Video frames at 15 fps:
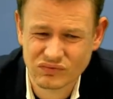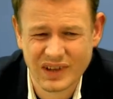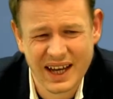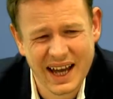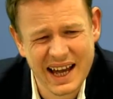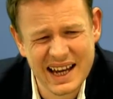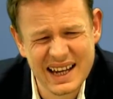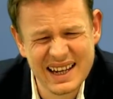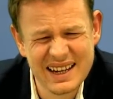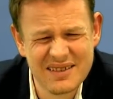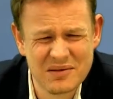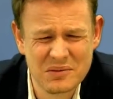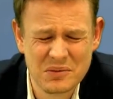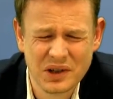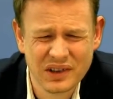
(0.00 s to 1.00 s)

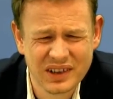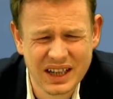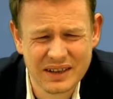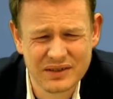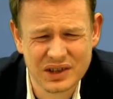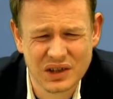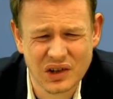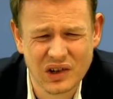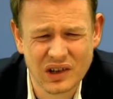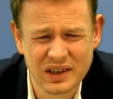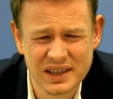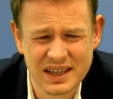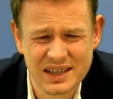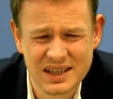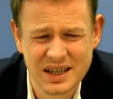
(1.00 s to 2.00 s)
I was never all
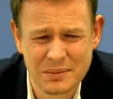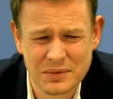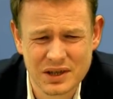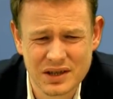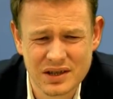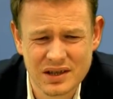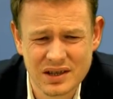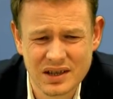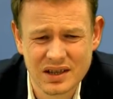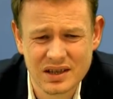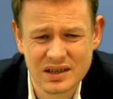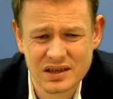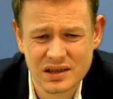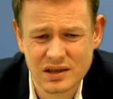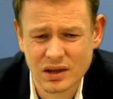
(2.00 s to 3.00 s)
that tempted
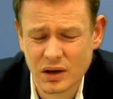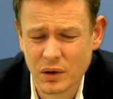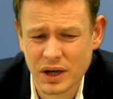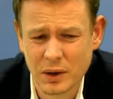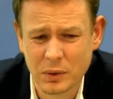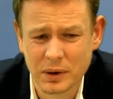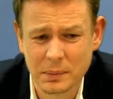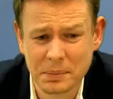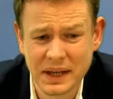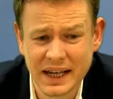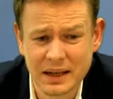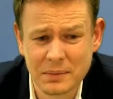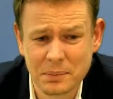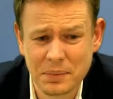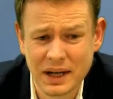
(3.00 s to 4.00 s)
to go here with
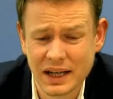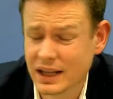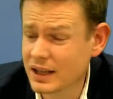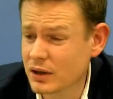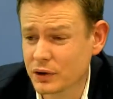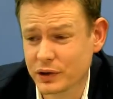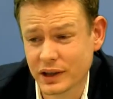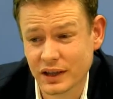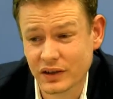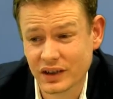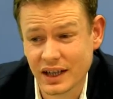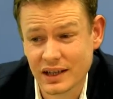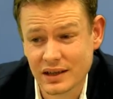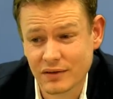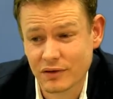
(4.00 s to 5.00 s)
black, but I can also
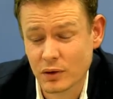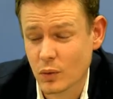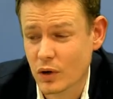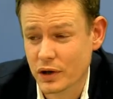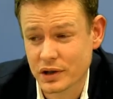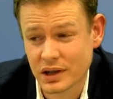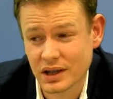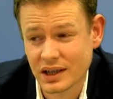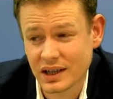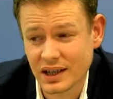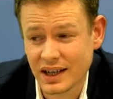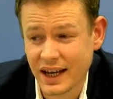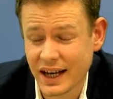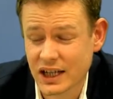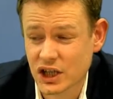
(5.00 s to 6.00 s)
understand if you want
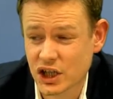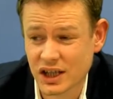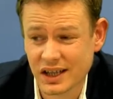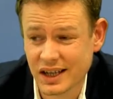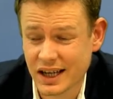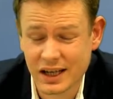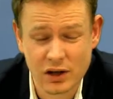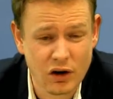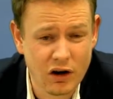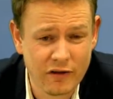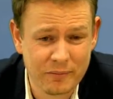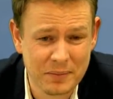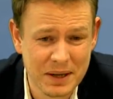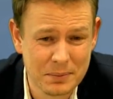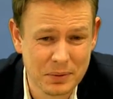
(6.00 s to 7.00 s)
action and
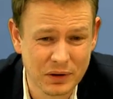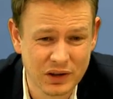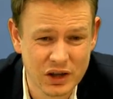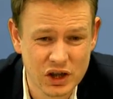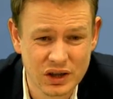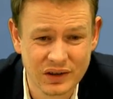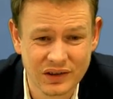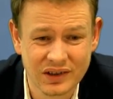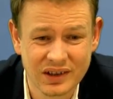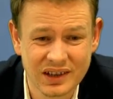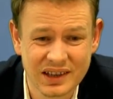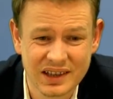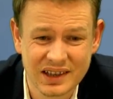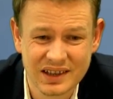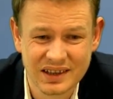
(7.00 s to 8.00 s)
offbeat positions.
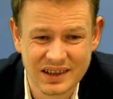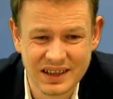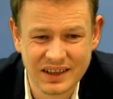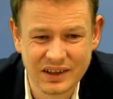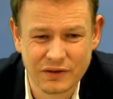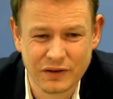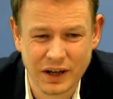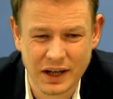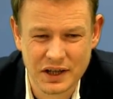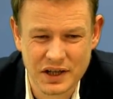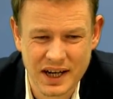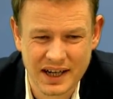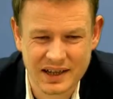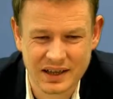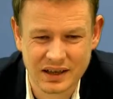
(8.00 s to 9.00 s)
These are fairly
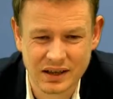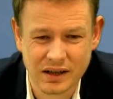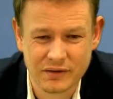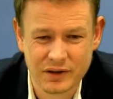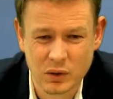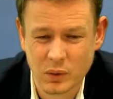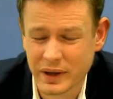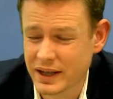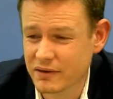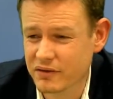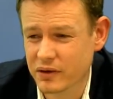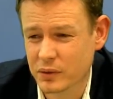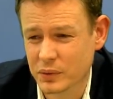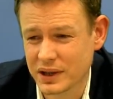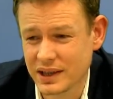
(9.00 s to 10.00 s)
technical after queen
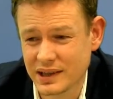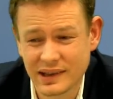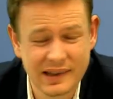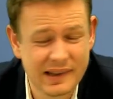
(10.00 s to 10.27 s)
f3,